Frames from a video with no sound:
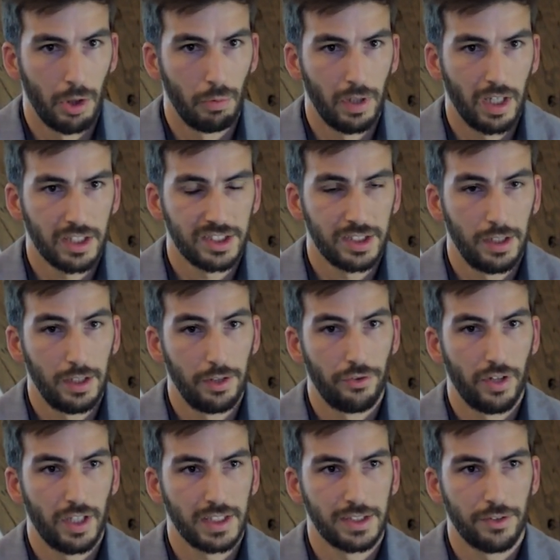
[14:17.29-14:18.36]
We actually
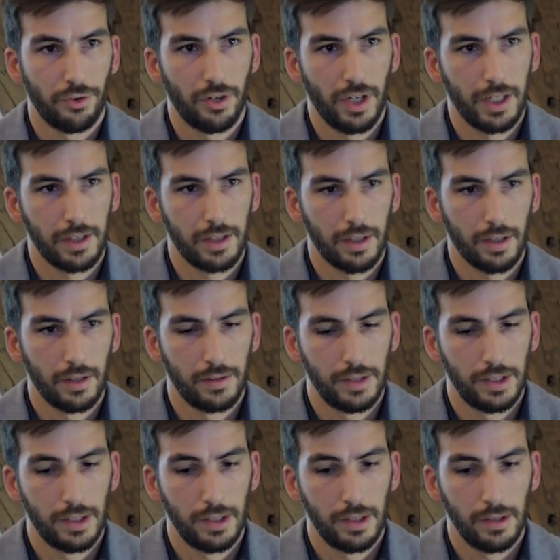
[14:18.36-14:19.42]
just check
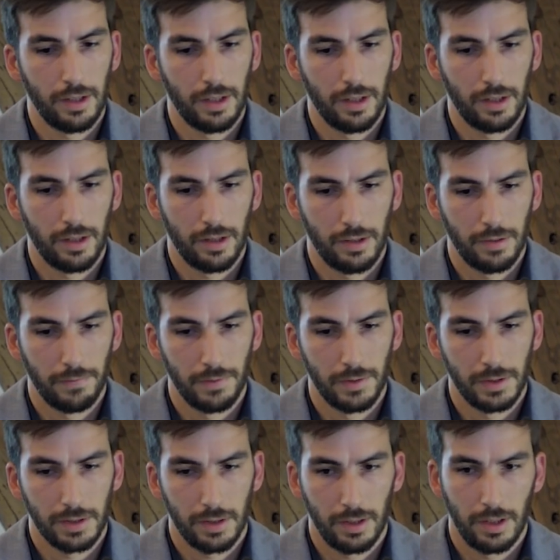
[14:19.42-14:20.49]
the
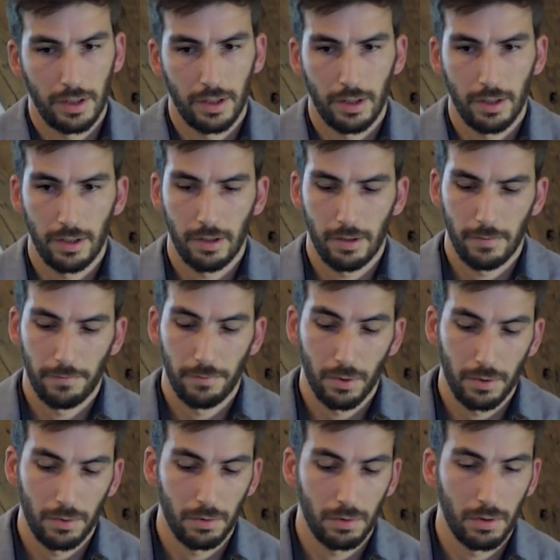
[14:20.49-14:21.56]

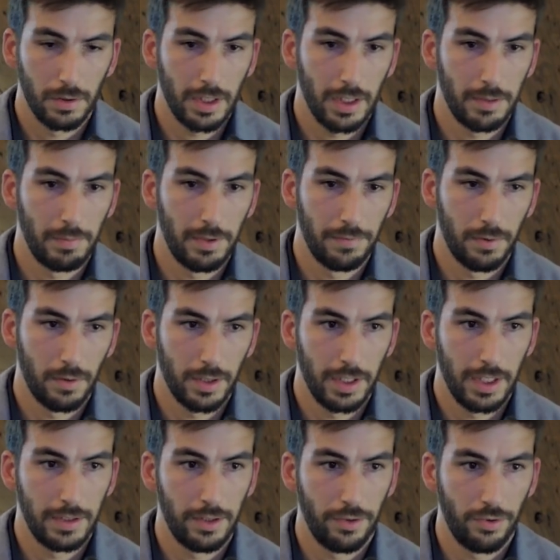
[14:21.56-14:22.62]
4 nucleotide before
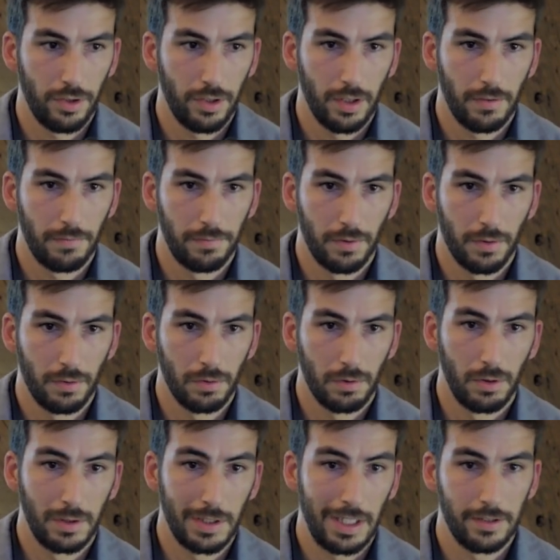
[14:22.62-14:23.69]
the ATG and 4
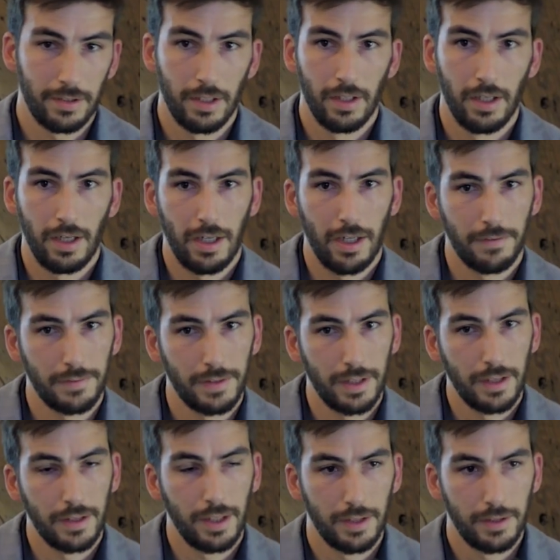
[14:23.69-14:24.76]
nucleotide after
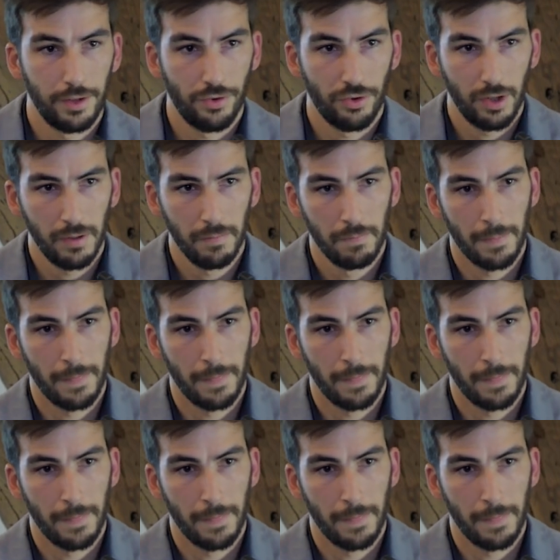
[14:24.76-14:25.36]
the ATG.